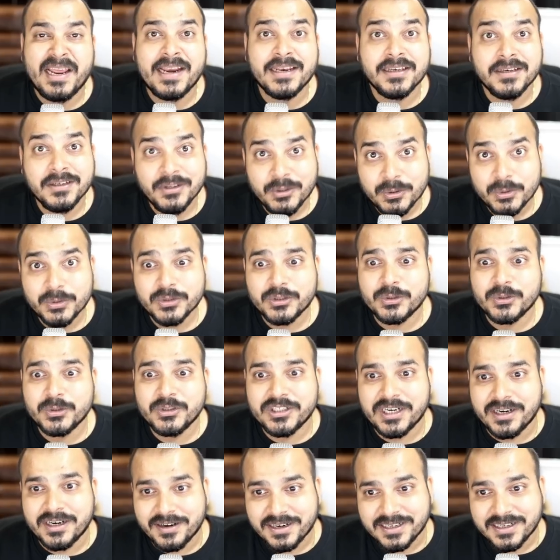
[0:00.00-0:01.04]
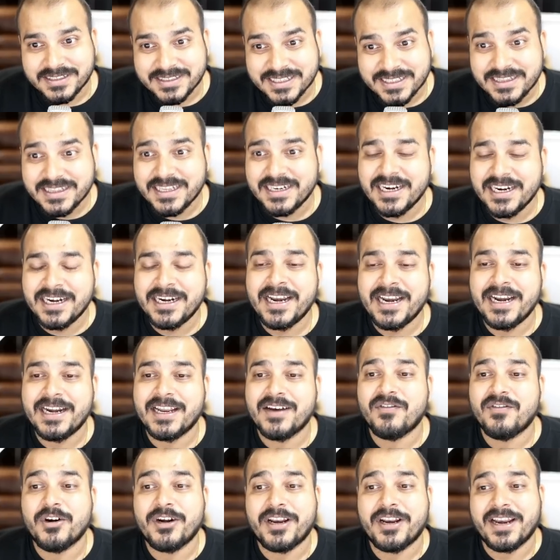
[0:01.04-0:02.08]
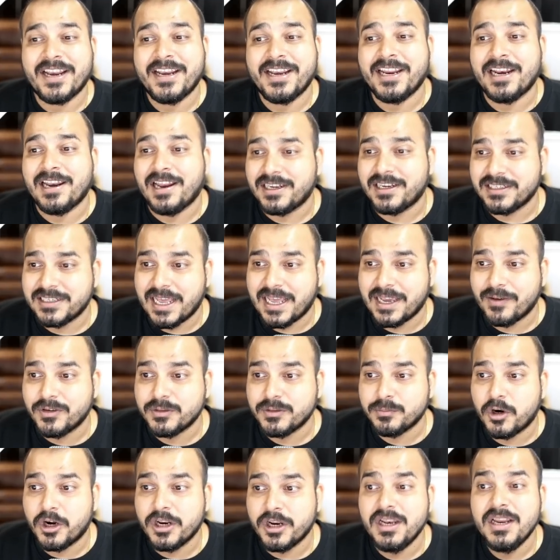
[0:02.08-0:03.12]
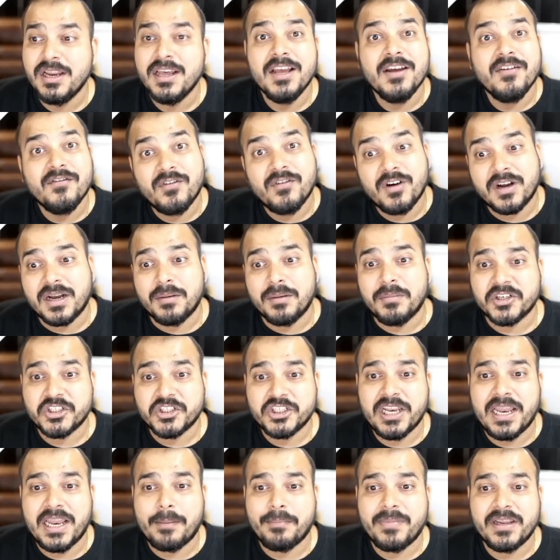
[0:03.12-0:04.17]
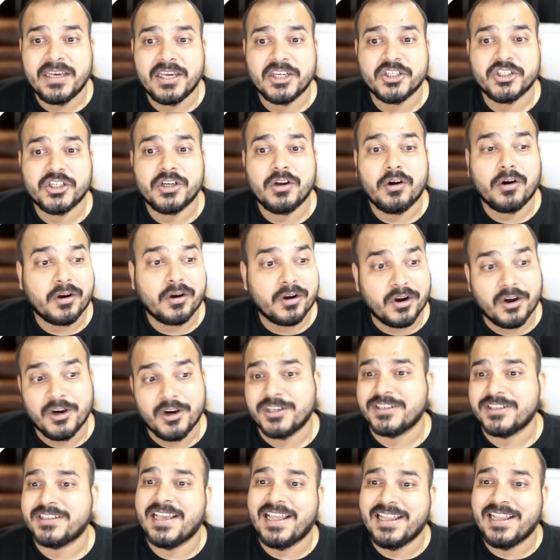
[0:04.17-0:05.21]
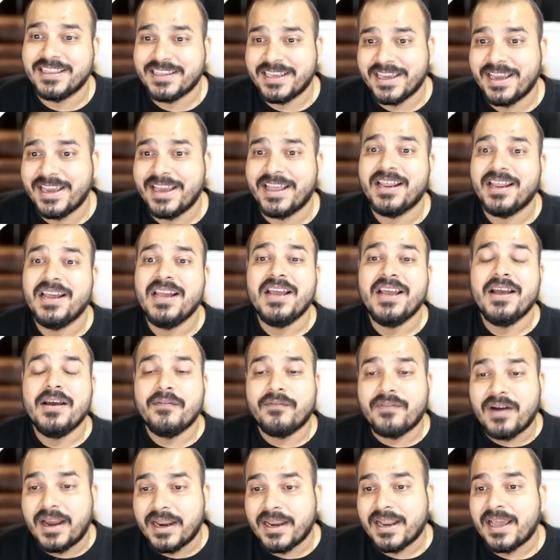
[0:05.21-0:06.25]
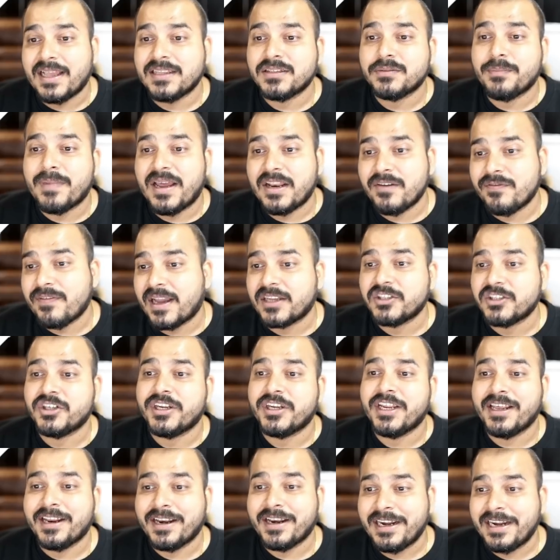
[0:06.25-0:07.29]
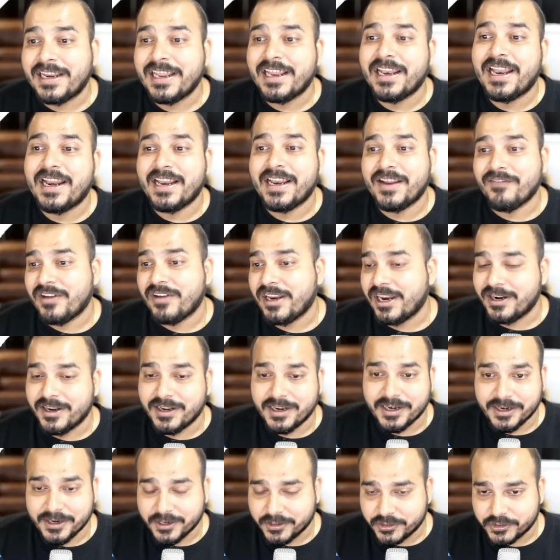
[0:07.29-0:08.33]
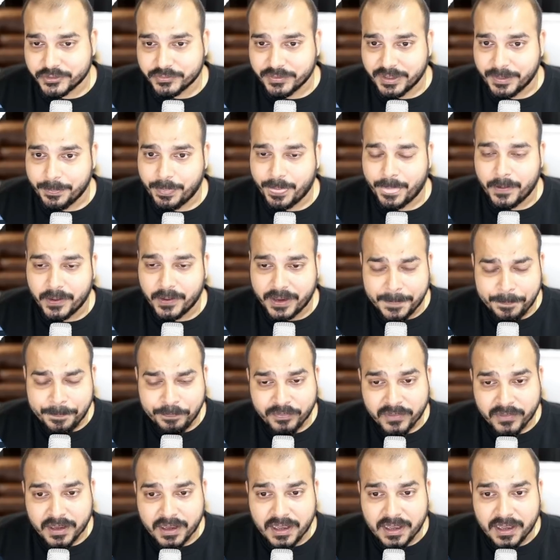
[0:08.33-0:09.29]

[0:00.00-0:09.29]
can use to generate synthetic data for training large language model for commercial application across healthcare, finance, manufacturing, retail, and every other industry. Okay.